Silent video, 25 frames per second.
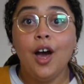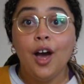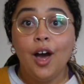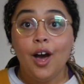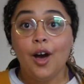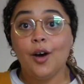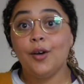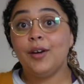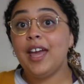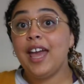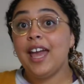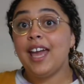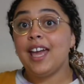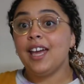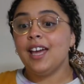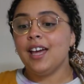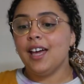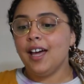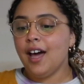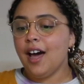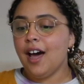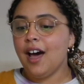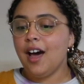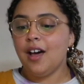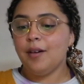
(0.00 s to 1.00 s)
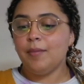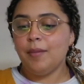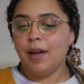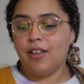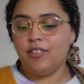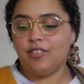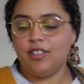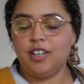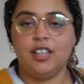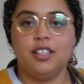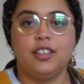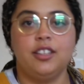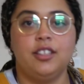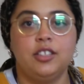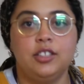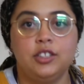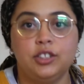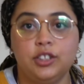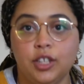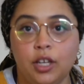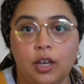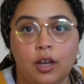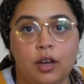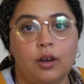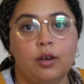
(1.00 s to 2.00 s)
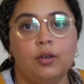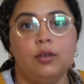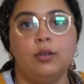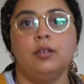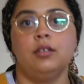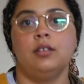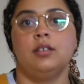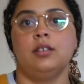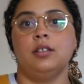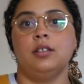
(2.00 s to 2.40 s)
Okay, I've got the dough